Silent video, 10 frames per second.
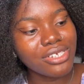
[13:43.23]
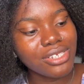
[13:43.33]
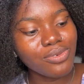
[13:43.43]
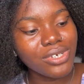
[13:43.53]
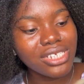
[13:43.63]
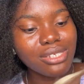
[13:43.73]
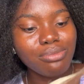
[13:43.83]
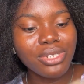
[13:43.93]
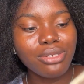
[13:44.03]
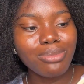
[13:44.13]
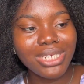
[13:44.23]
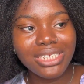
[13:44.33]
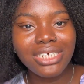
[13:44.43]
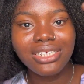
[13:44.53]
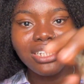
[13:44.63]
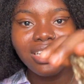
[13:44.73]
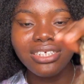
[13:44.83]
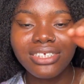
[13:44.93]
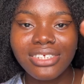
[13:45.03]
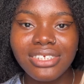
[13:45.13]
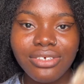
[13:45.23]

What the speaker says: it wasn't being maintained like this